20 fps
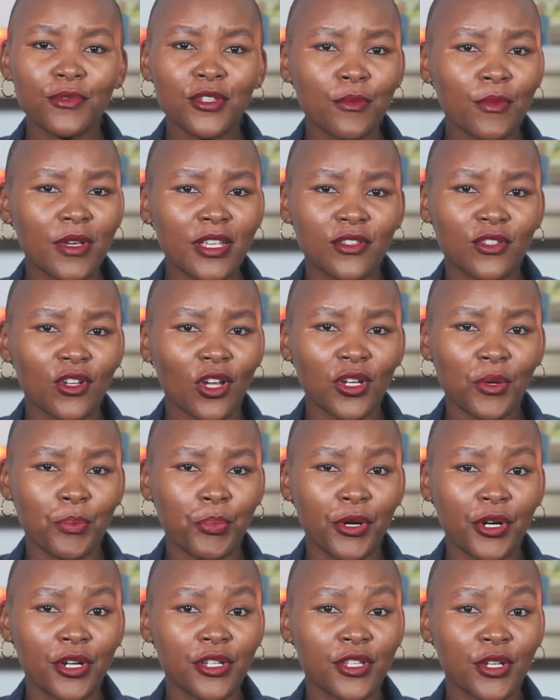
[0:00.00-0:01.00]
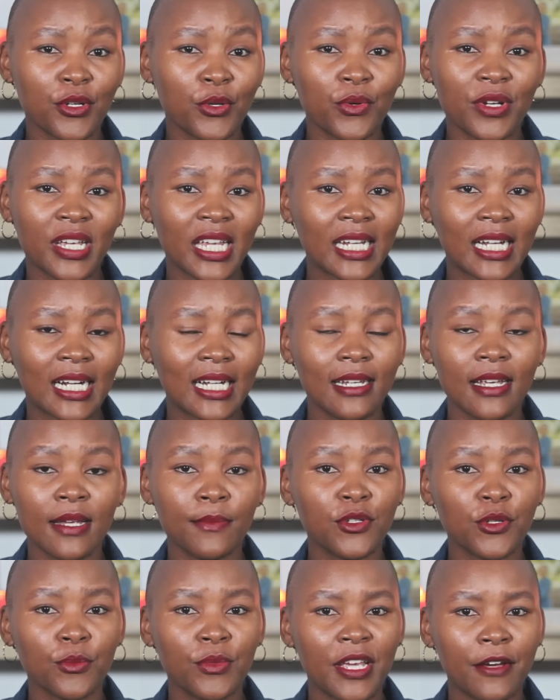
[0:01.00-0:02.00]
Zuma is not a person who can claim
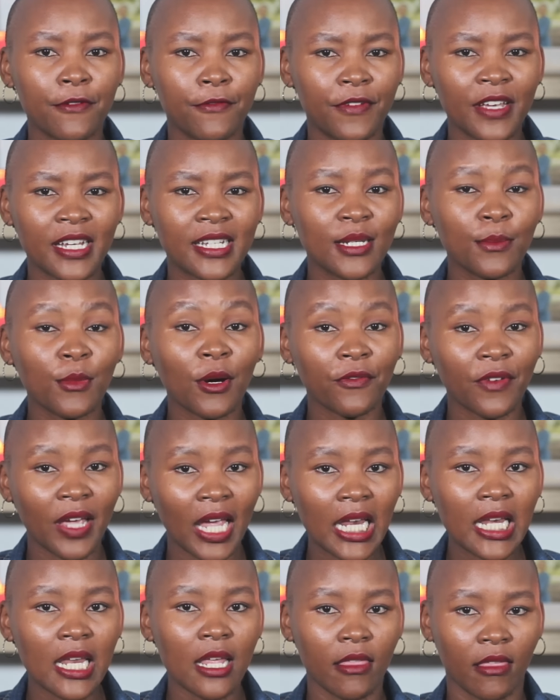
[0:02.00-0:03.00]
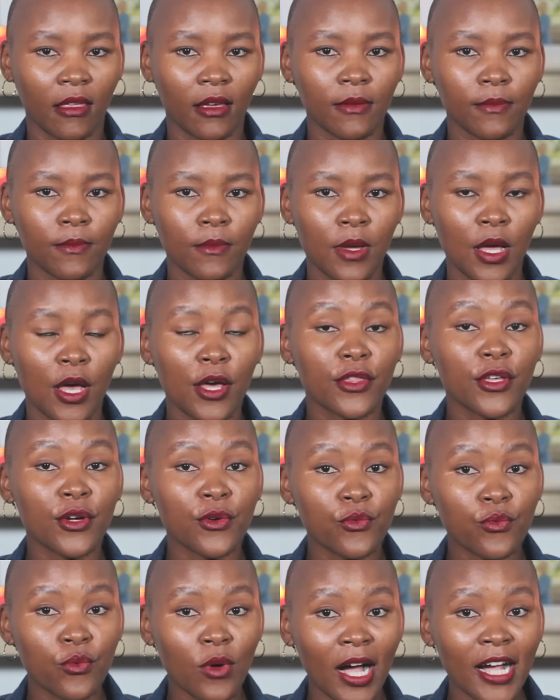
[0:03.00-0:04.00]
to be a victim of anything. The
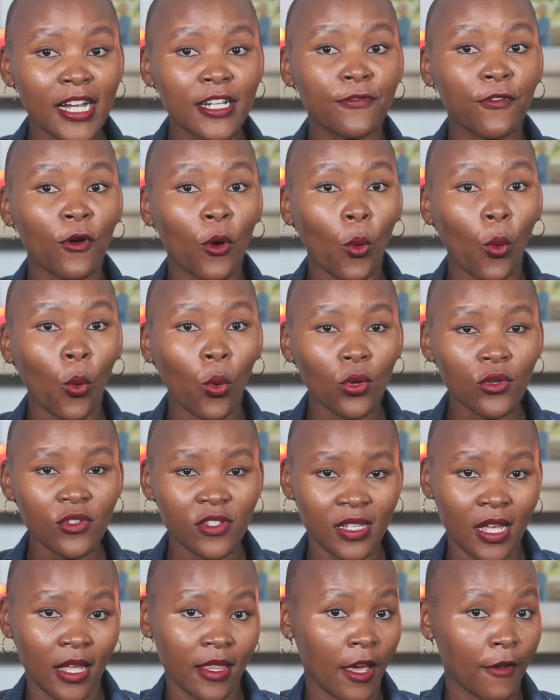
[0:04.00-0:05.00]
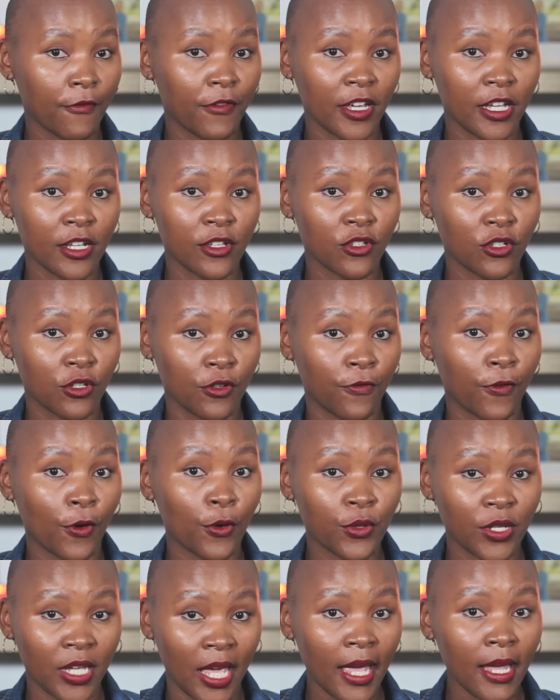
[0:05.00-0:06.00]
right for all South Africans to
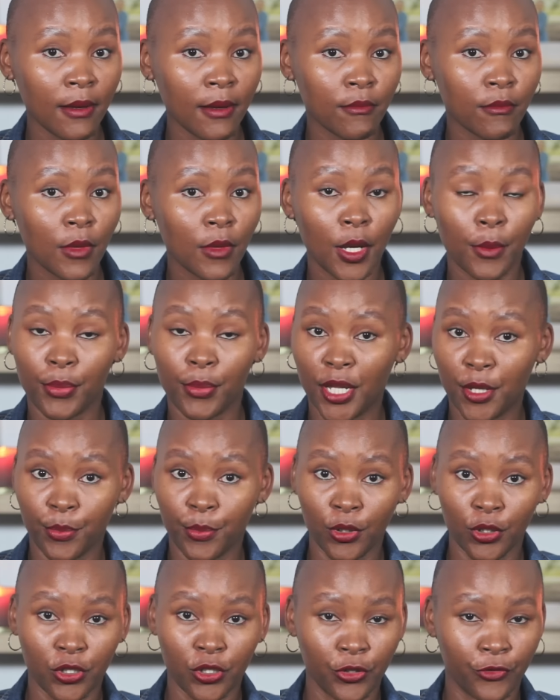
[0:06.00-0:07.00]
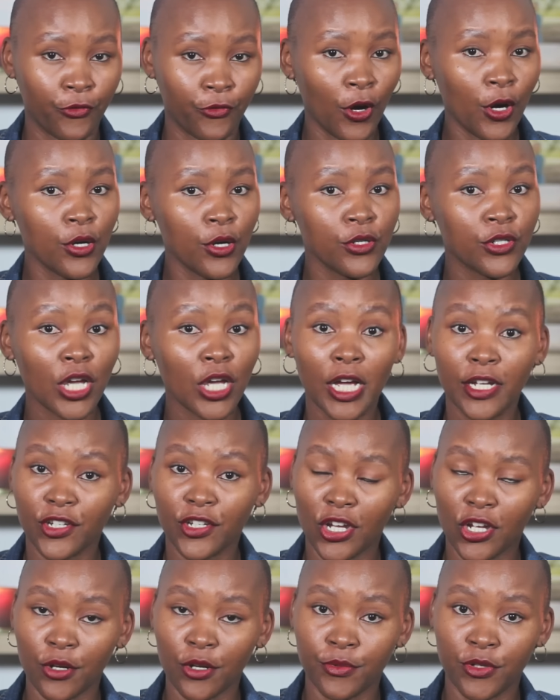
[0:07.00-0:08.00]
vote came. People could vote.
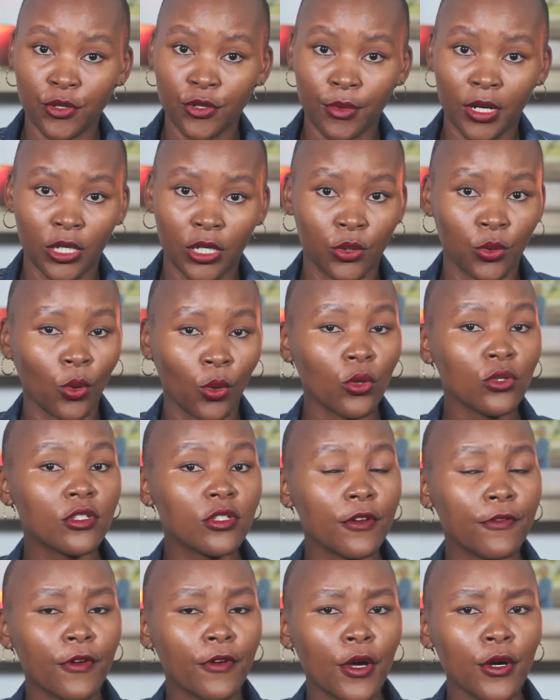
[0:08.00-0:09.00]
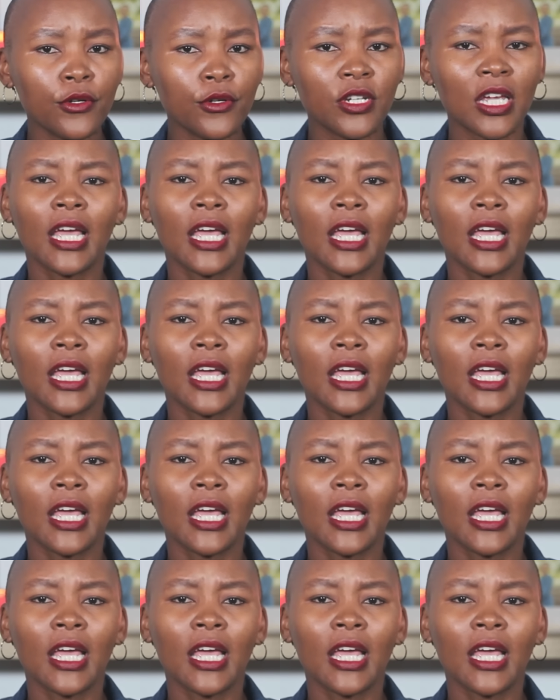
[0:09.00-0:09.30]
Jacob Zuma could also vote.